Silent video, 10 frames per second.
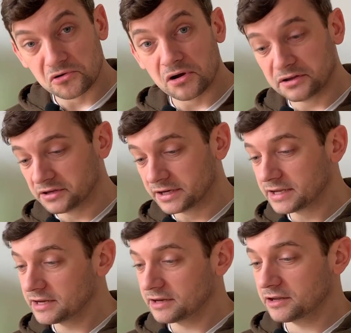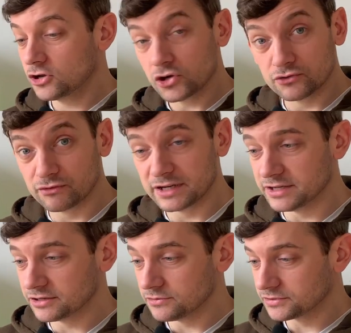I think, could really
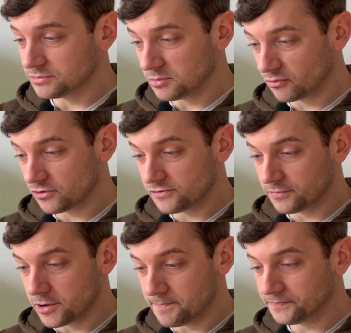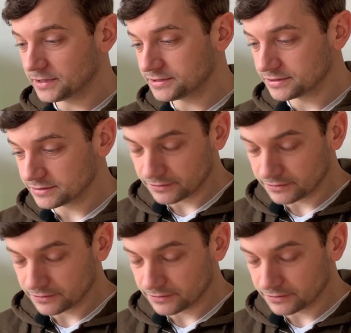do with some improvement. This is the